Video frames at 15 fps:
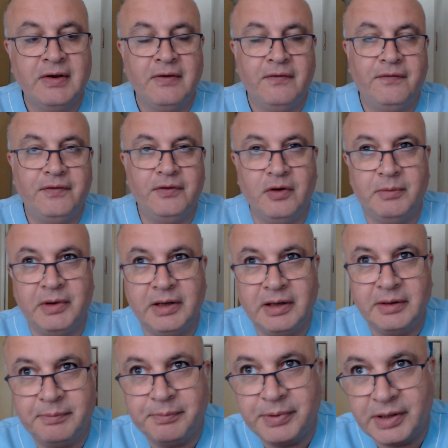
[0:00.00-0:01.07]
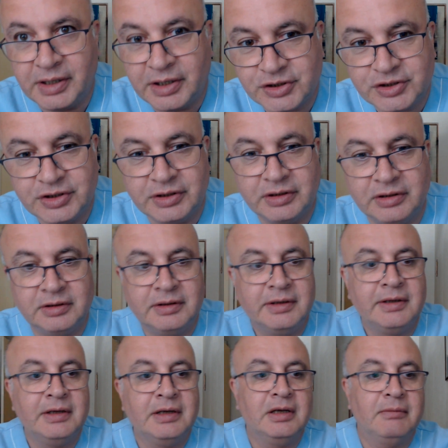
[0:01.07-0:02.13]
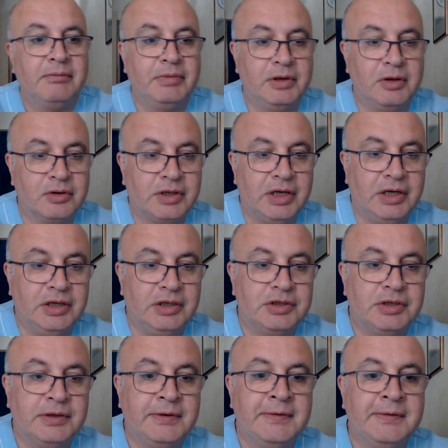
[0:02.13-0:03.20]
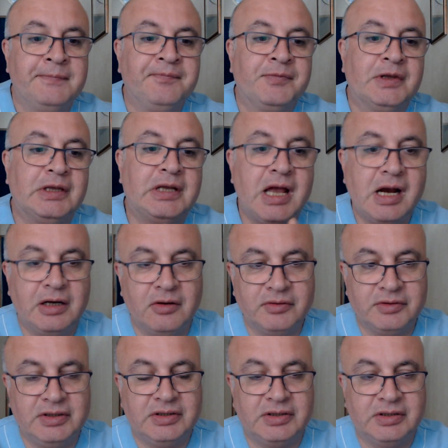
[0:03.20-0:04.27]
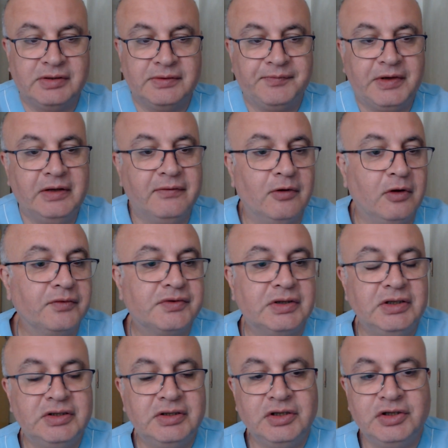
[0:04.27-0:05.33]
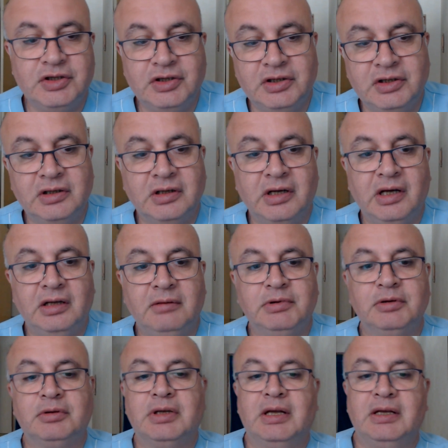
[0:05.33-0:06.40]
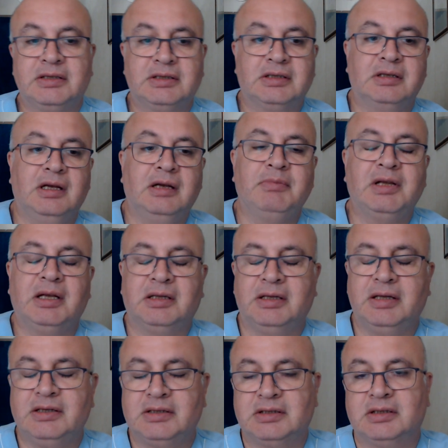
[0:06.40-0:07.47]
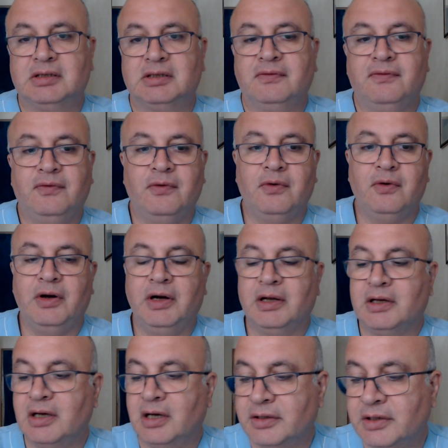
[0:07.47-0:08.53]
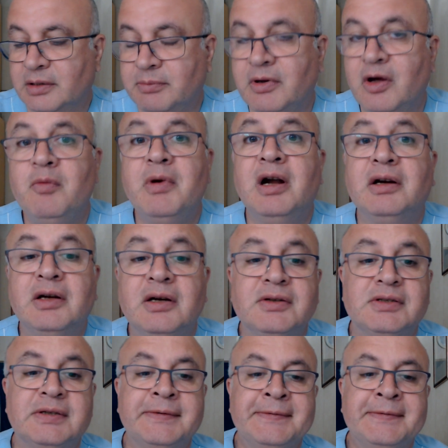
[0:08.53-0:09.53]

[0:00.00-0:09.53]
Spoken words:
from a partial blockage. Diagnosis involves ECG and blood tests for cardiac biomarkers